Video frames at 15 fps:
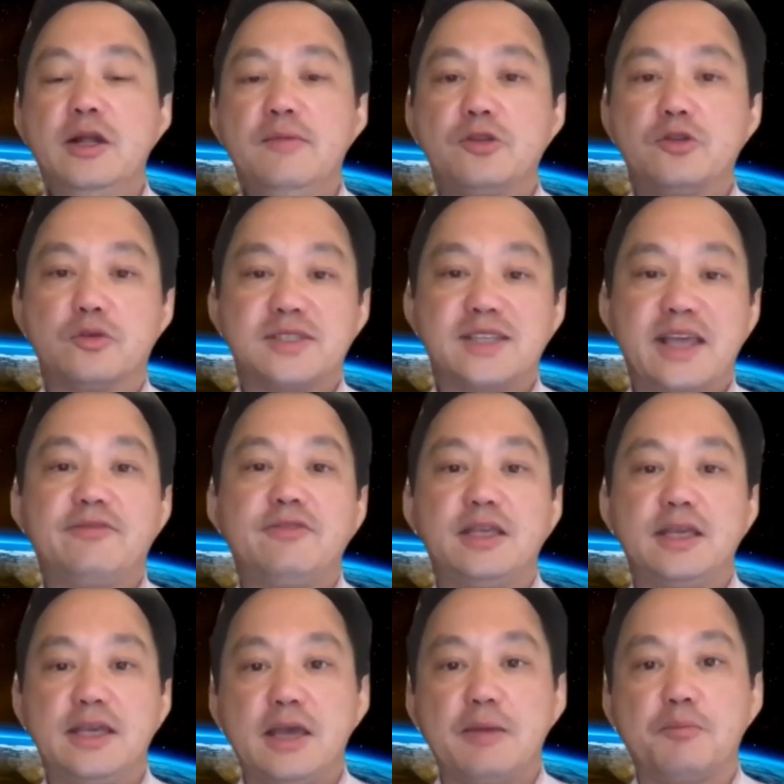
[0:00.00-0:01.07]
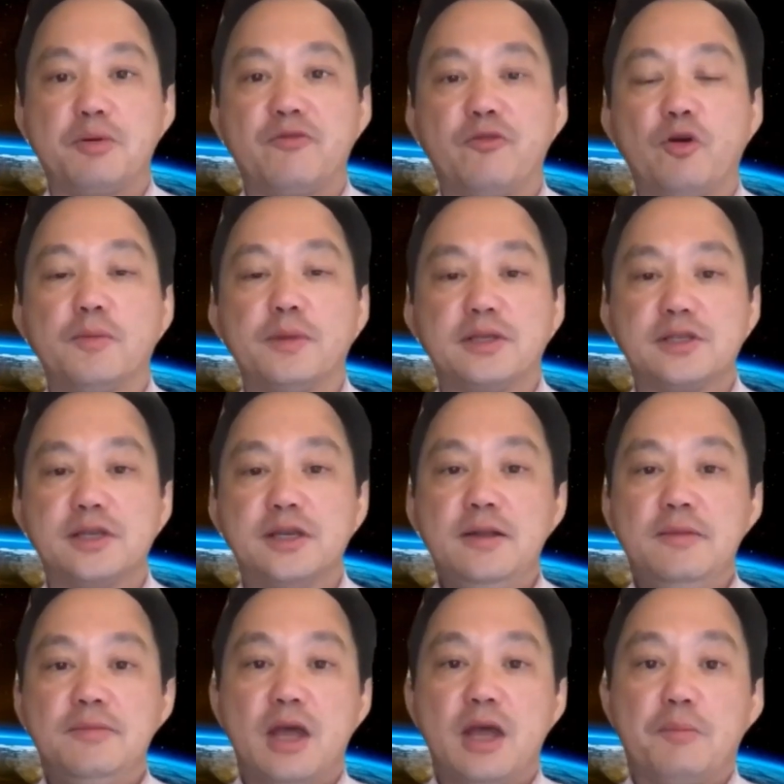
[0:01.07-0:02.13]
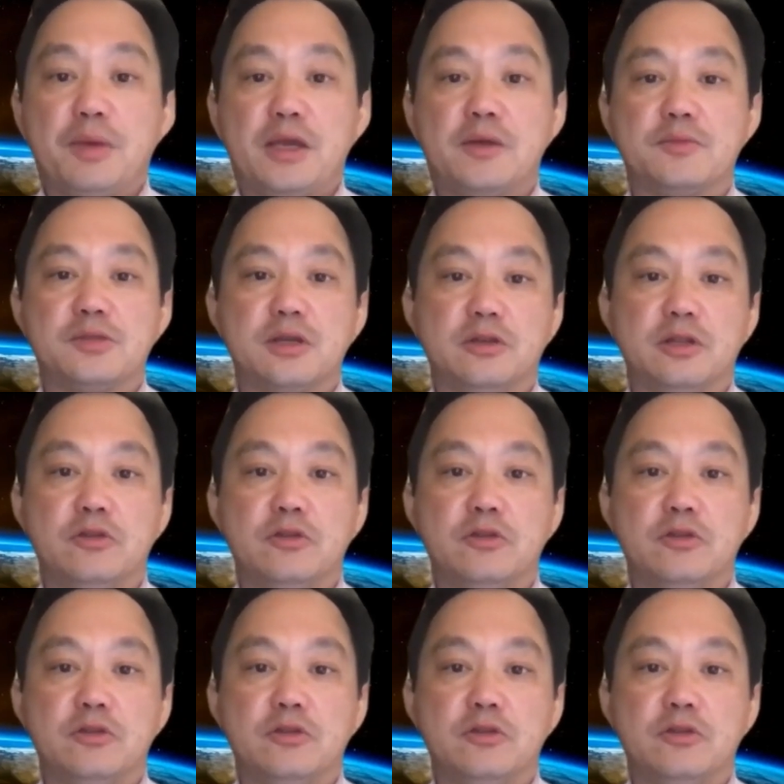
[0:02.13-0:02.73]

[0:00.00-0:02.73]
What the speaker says: So safety and performance becomes a